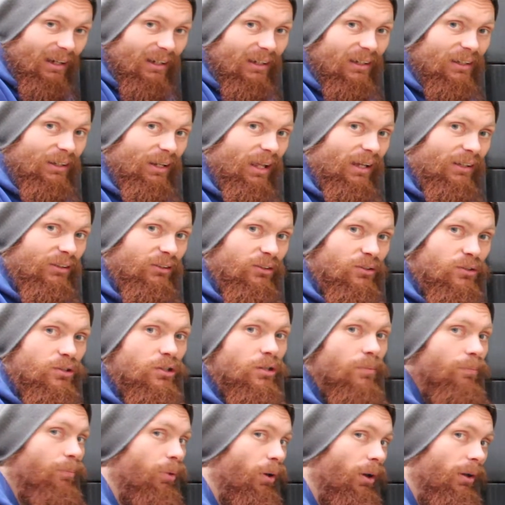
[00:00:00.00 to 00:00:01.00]
connectors
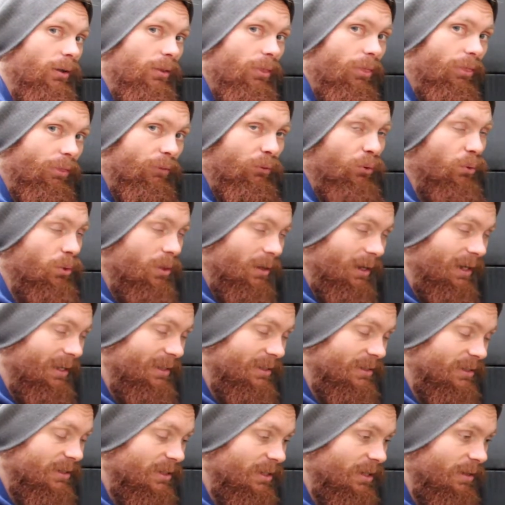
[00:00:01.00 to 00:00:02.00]
put in through the
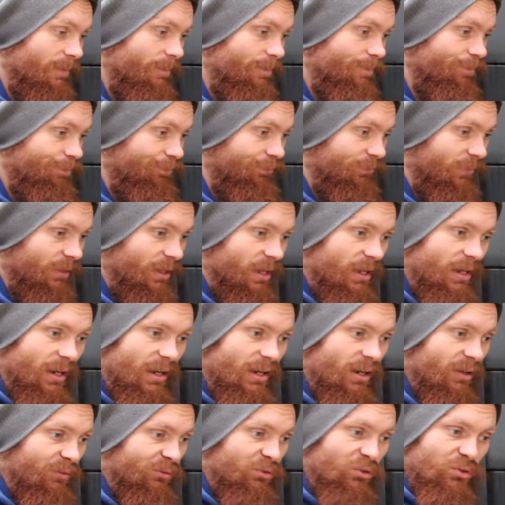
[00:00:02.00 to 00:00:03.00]
lids, and then
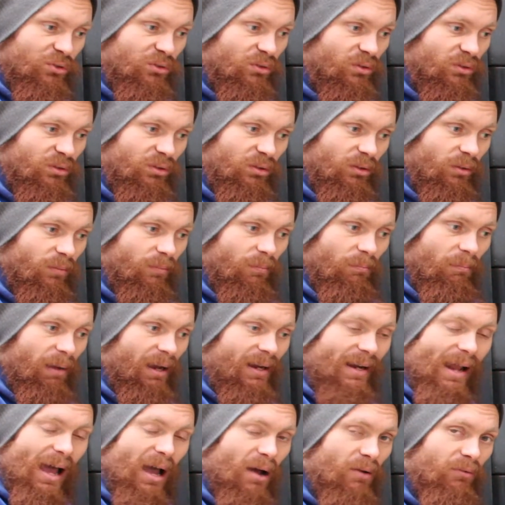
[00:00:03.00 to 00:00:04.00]
I've just
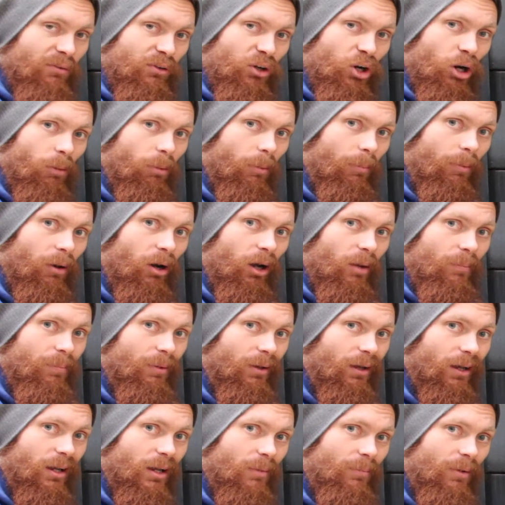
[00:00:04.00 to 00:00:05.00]
made out of copper pipe
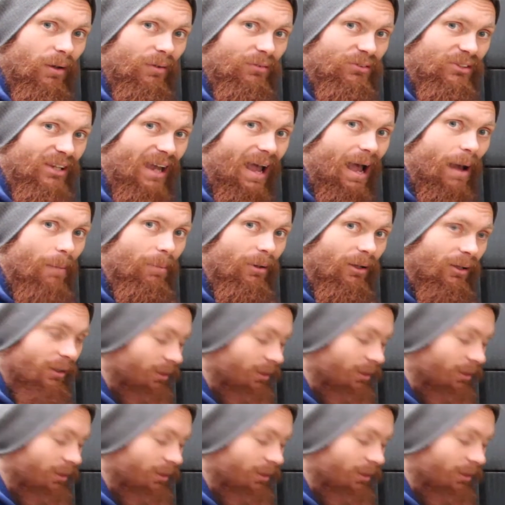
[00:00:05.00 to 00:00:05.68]
and a bit of tap,